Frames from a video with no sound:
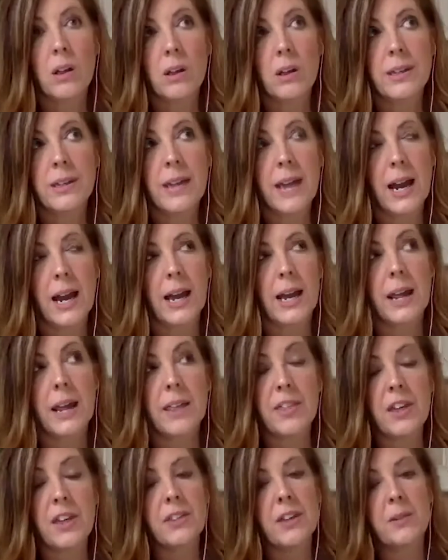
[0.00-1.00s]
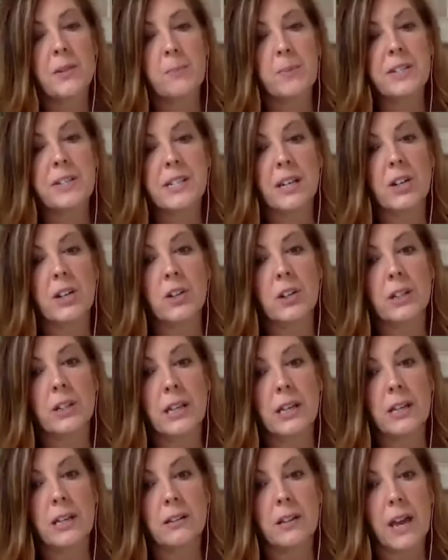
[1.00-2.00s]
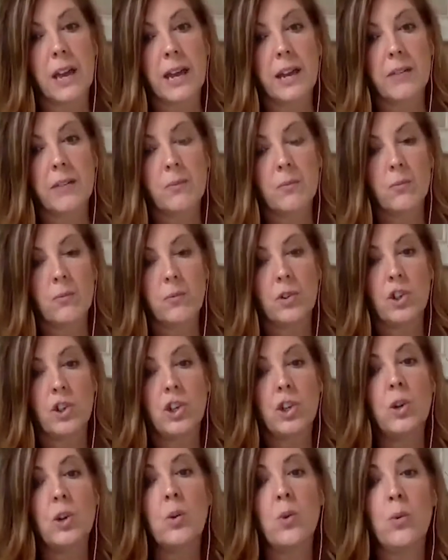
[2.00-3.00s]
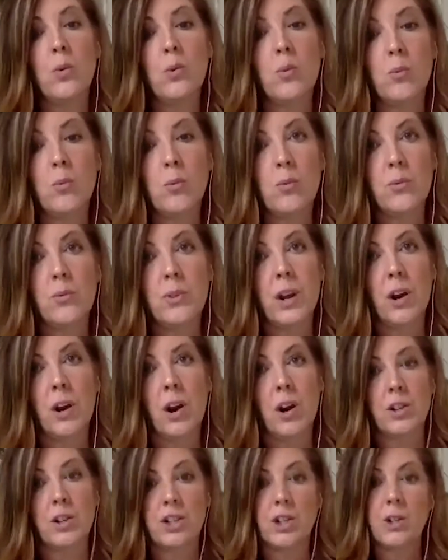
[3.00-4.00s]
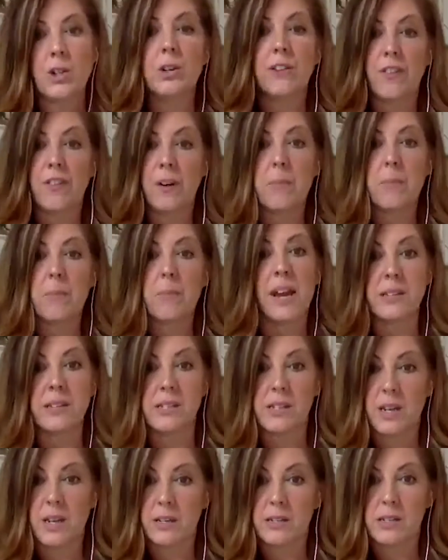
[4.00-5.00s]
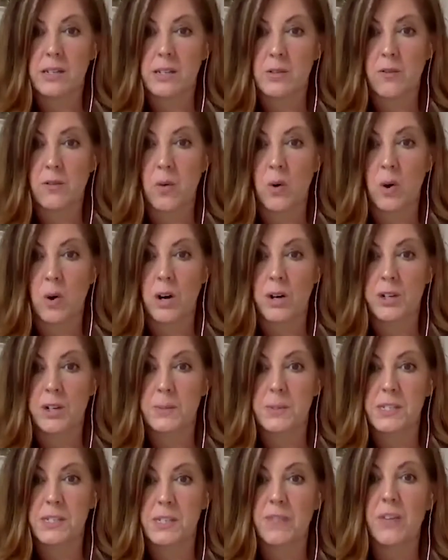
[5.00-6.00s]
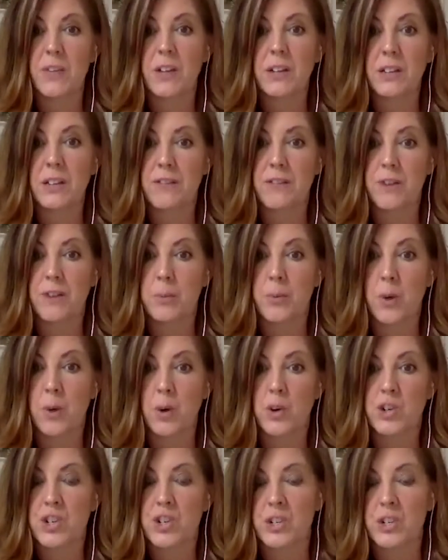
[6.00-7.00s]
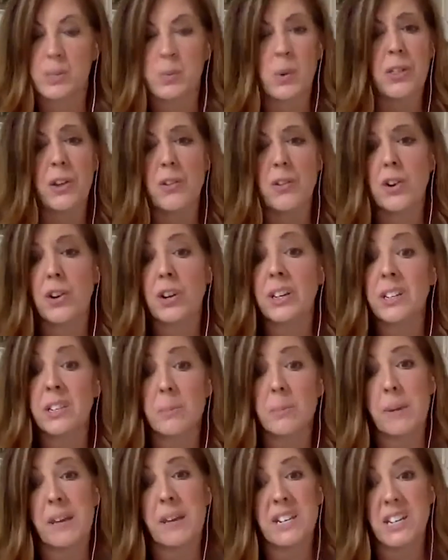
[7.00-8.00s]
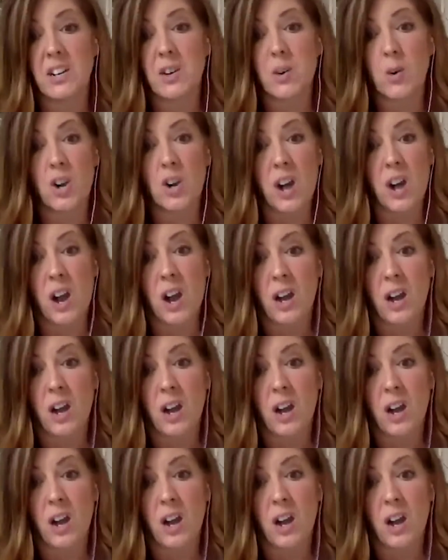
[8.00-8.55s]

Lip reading: yeah. And I think that particularly like you there are two different mindsets for specifically for brokerages, whether they're independent or not.